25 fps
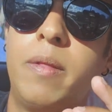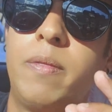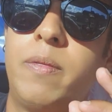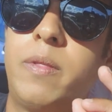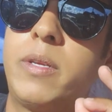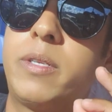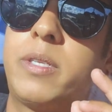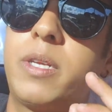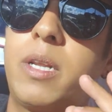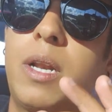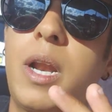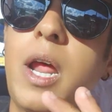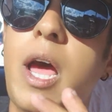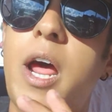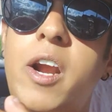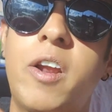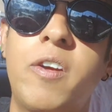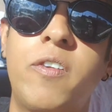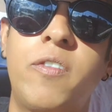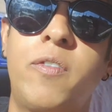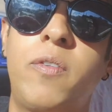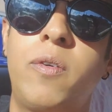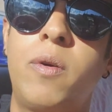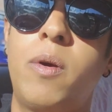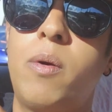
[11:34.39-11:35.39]
There's a lot
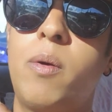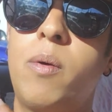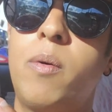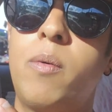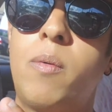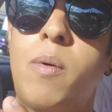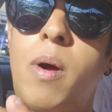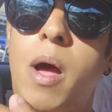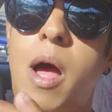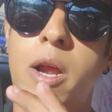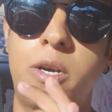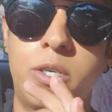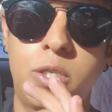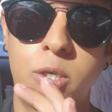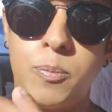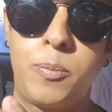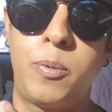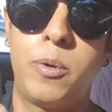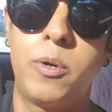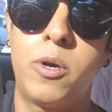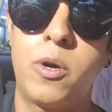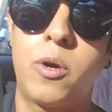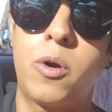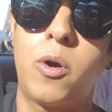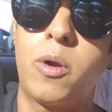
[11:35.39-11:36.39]
of
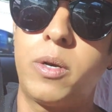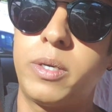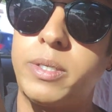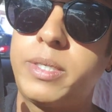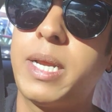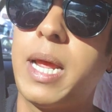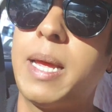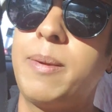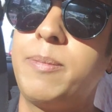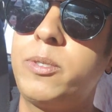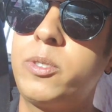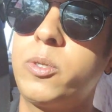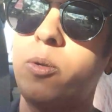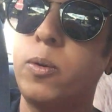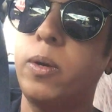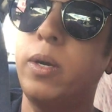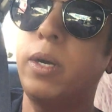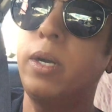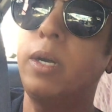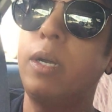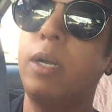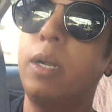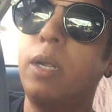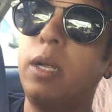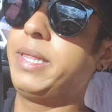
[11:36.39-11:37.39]
entrepreneur on Times
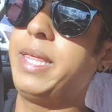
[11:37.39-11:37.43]
Square.